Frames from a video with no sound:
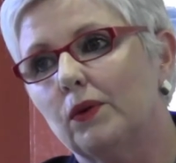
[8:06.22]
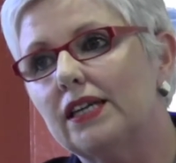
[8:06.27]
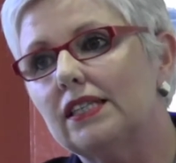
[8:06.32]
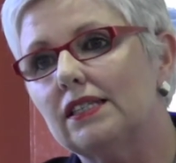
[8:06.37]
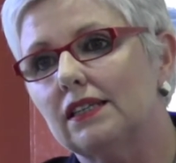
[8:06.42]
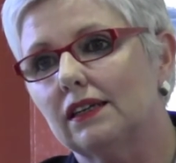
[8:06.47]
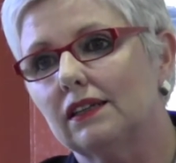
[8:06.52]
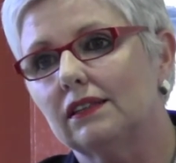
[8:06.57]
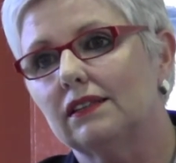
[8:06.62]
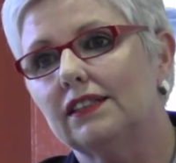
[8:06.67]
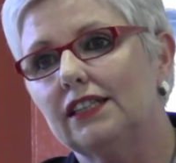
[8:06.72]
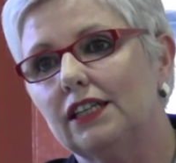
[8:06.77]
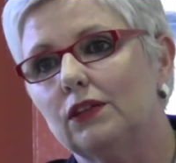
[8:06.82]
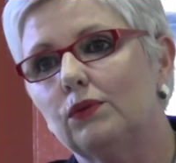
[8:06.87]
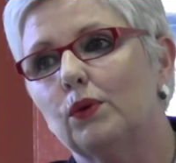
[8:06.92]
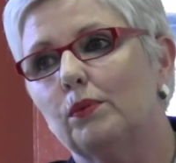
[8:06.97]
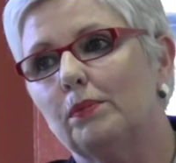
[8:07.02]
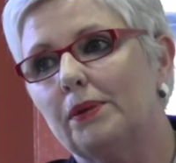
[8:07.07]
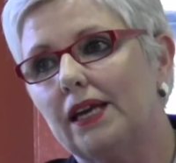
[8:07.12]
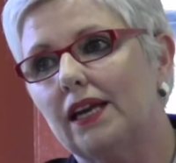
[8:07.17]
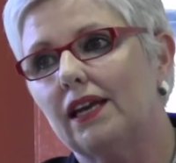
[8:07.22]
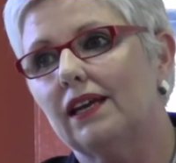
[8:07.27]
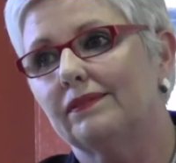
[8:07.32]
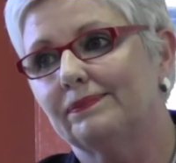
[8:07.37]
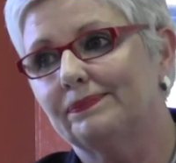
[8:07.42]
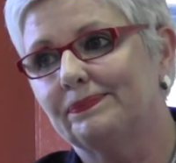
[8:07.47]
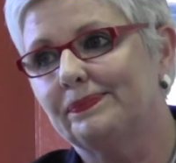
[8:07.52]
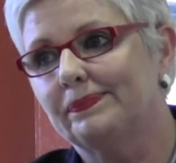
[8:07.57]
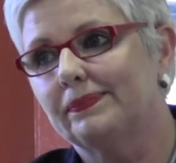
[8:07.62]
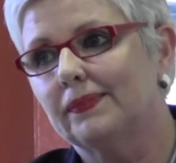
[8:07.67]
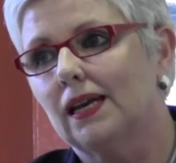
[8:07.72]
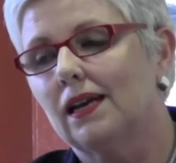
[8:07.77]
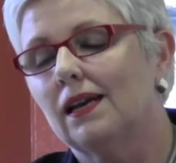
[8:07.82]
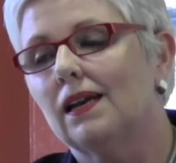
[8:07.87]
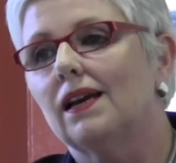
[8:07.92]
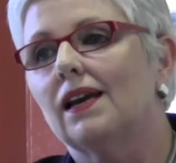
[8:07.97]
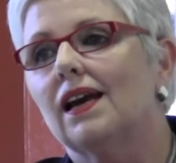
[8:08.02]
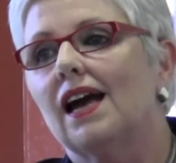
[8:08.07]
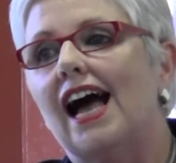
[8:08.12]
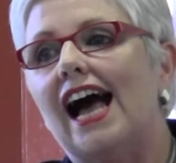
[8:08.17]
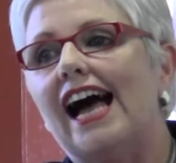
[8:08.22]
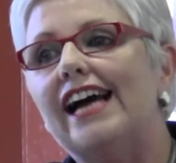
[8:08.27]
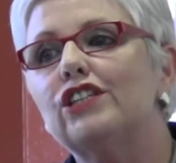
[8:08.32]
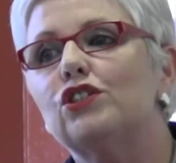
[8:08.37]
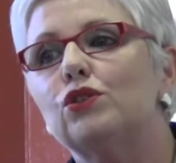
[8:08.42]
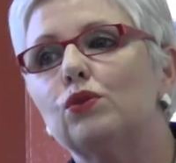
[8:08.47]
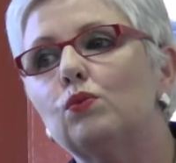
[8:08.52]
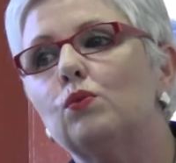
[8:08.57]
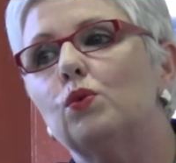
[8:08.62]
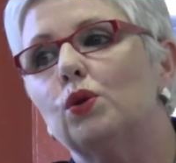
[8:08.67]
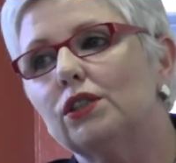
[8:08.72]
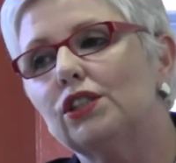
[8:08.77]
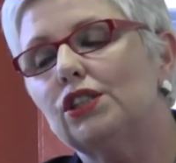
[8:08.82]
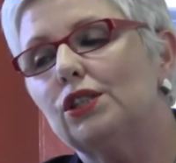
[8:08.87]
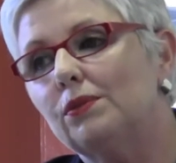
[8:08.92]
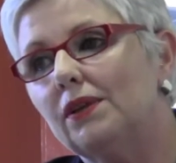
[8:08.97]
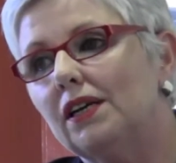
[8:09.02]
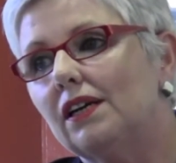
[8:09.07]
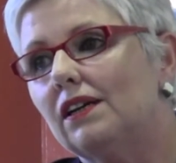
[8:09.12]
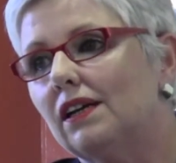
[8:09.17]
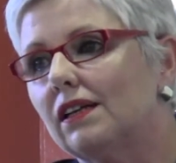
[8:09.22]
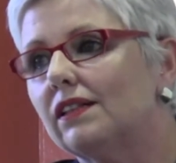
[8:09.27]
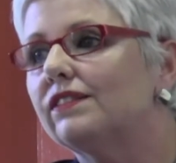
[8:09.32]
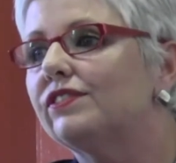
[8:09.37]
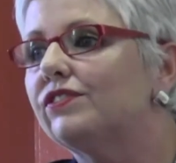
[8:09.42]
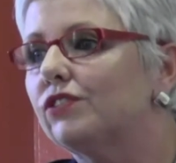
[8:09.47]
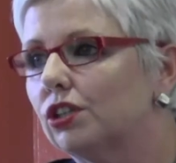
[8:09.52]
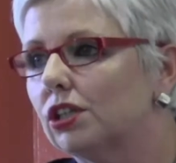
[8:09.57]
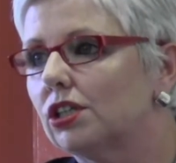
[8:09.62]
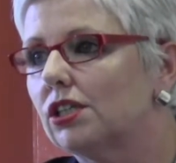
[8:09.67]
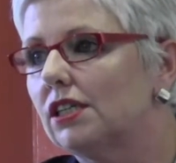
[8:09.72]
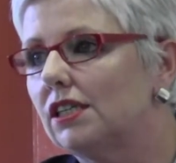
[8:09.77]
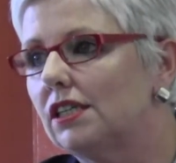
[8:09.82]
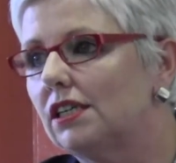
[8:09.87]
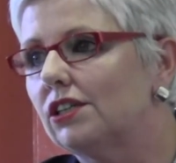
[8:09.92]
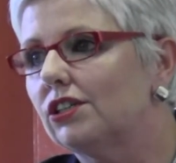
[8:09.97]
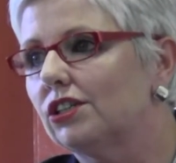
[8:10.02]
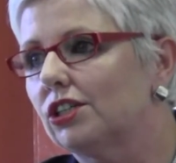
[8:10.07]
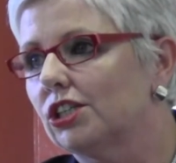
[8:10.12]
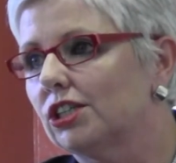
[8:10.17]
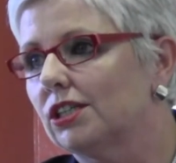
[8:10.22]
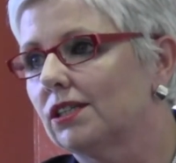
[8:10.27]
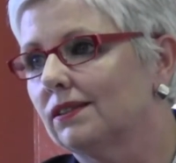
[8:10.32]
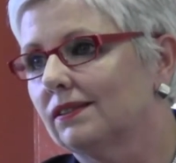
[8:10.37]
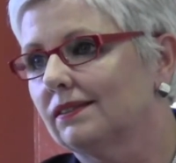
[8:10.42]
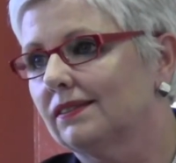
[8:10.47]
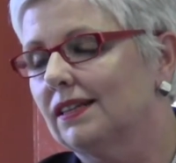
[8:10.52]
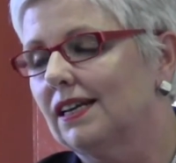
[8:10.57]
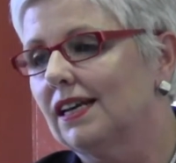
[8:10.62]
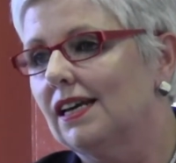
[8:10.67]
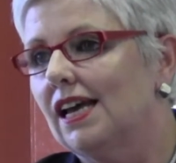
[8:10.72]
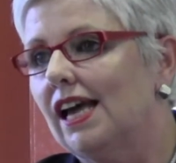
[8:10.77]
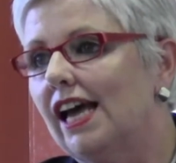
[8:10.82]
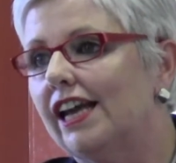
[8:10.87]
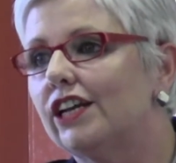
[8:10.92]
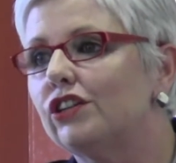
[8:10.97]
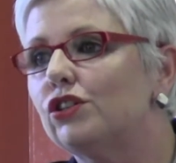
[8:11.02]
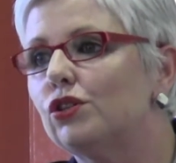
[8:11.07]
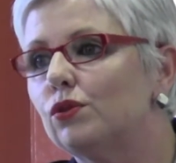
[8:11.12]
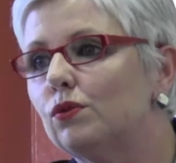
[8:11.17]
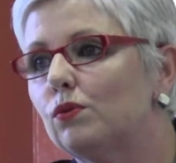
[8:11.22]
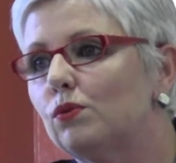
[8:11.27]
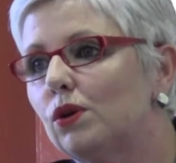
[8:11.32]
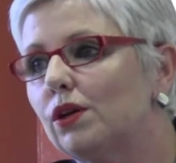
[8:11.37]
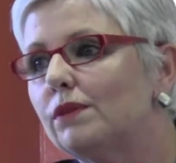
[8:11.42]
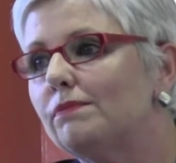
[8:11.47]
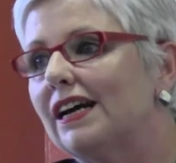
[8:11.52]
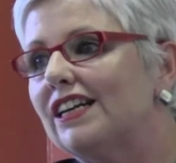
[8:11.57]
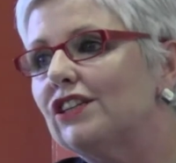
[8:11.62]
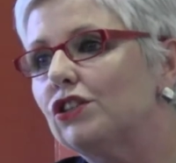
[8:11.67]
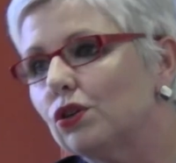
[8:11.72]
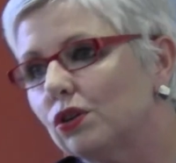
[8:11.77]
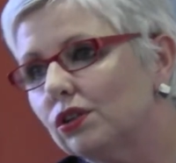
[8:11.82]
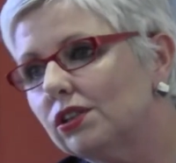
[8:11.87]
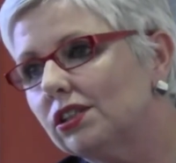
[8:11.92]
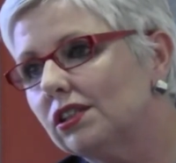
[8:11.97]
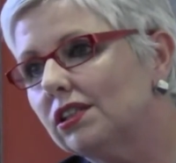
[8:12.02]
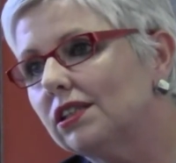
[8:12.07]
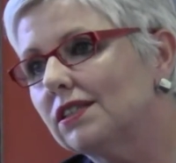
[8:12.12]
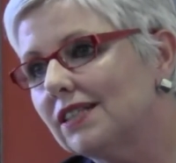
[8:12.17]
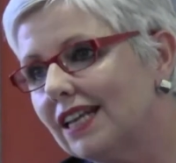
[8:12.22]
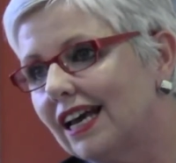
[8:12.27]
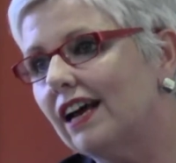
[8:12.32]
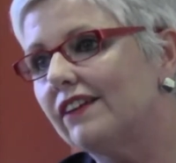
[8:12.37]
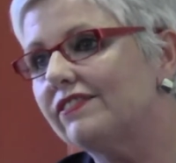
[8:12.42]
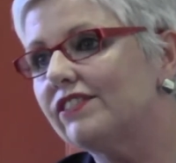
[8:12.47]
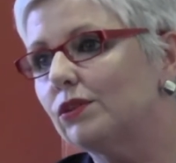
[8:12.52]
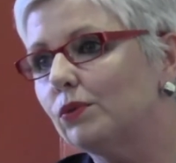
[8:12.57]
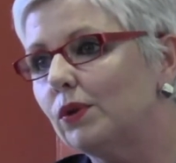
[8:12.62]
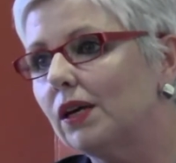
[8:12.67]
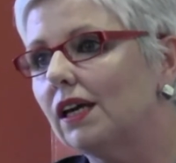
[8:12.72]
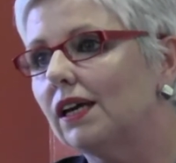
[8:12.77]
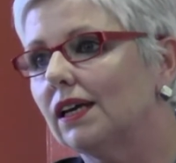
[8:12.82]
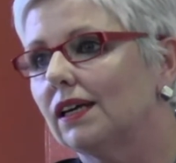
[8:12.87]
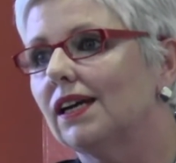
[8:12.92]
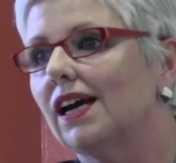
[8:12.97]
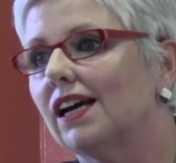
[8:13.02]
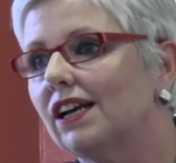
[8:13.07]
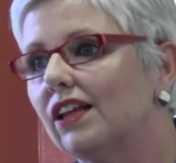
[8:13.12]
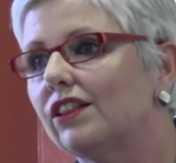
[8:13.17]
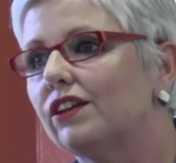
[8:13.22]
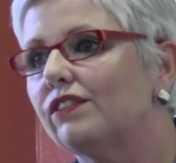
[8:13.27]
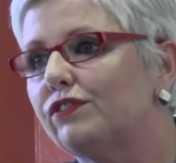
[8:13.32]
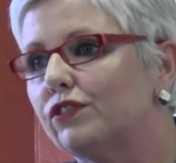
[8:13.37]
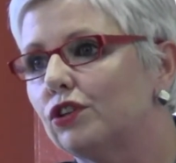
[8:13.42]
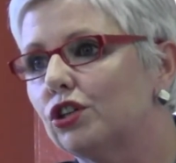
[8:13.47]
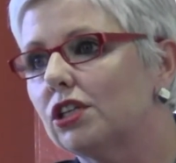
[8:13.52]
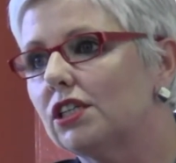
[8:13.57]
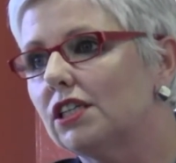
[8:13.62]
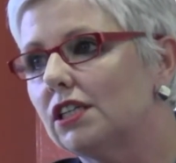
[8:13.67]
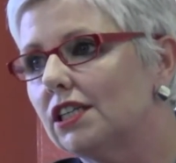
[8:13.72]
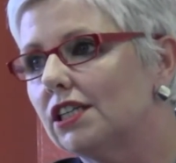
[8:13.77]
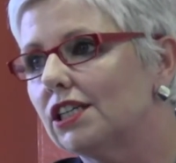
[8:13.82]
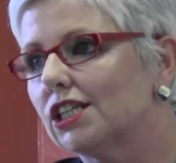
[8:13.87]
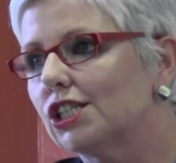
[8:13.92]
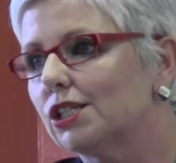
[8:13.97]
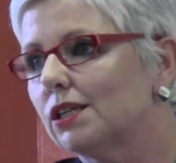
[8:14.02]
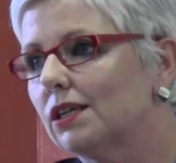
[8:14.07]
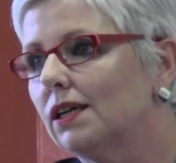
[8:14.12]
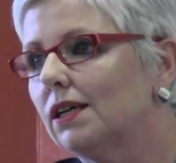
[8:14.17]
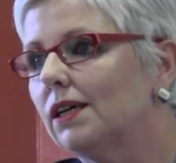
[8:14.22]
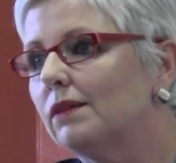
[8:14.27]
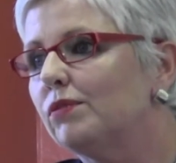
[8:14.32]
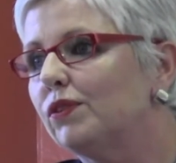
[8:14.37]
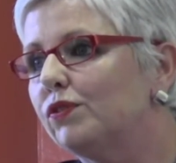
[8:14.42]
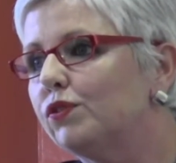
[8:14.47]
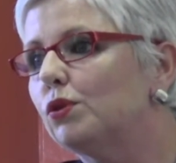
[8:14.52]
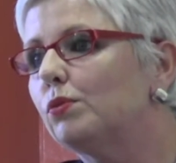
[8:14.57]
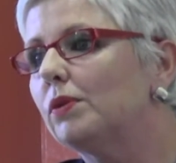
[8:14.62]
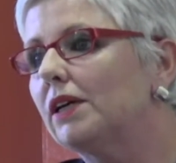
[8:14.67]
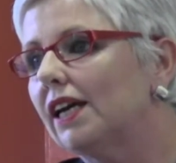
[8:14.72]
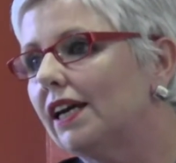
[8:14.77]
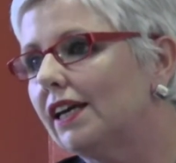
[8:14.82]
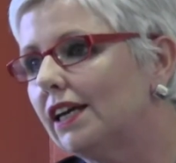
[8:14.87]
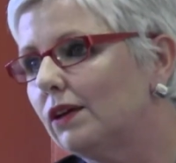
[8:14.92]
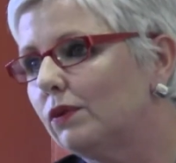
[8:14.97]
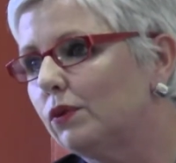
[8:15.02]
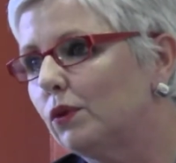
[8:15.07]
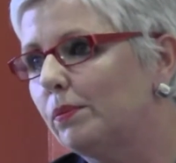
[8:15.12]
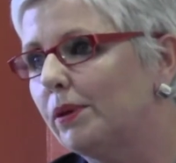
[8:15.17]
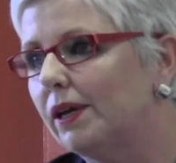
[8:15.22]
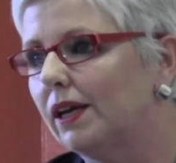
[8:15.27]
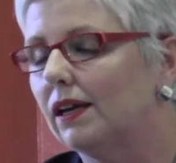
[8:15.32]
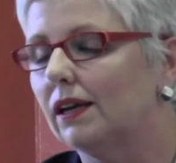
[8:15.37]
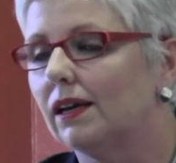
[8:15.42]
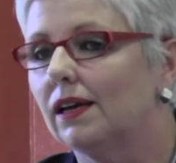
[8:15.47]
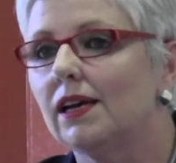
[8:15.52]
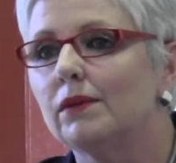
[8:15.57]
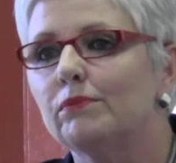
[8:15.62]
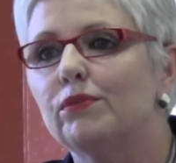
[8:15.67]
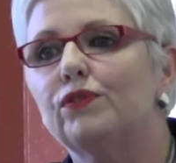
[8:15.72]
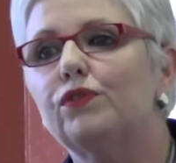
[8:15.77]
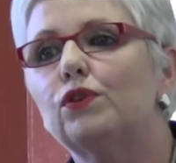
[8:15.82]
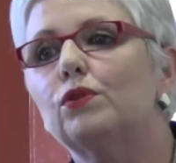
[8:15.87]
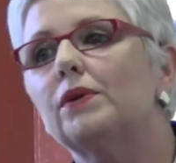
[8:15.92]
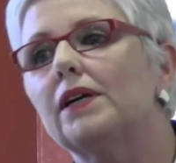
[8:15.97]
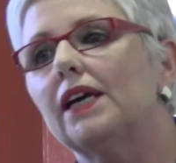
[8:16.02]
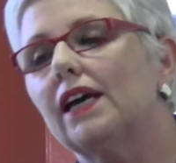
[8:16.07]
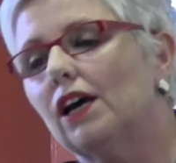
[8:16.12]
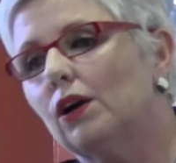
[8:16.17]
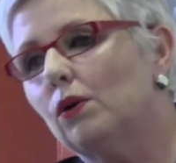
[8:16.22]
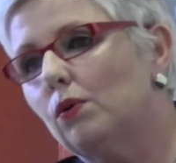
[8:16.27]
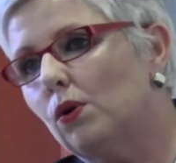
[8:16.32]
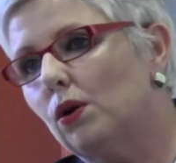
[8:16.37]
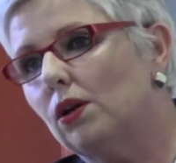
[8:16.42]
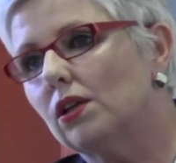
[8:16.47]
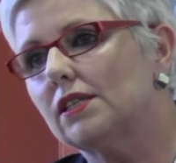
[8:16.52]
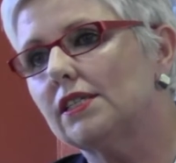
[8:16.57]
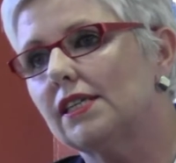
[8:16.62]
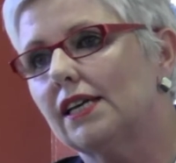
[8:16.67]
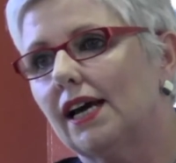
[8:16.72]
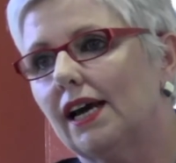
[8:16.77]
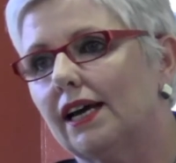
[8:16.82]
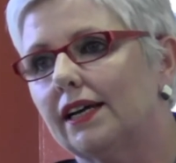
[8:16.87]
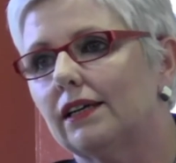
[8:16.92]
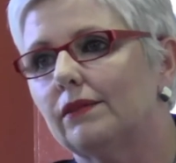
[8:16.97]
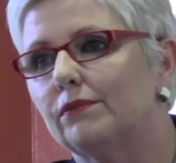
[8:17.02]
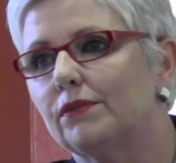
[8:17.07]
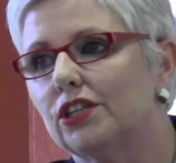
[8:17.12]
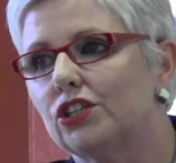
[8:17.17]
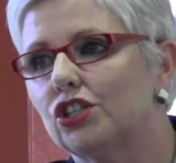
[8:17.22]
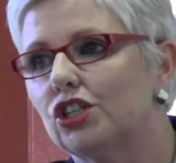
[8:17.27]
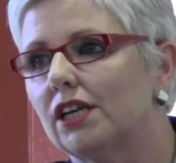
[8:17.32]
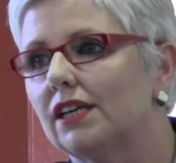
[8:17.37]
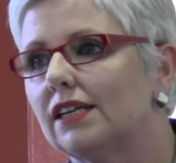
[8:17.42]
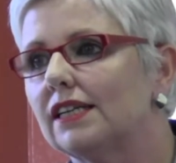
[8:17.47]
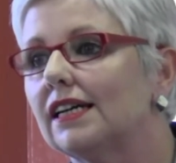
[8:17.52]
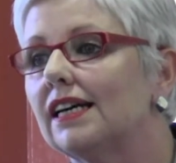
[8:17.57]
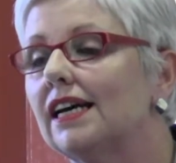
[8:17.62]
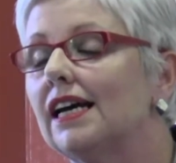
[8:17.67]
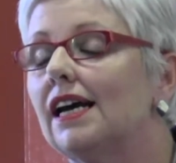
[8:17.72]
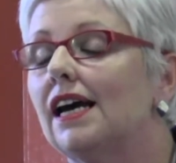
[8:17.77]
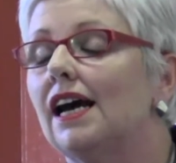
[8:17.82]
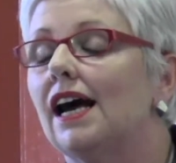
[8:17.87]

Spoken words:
waiting on equal pay. I don't want to wait another 40 years, and I don't want my daughter to have to wait another 40 years before we get equal pay, before we get equality high up on the agenda.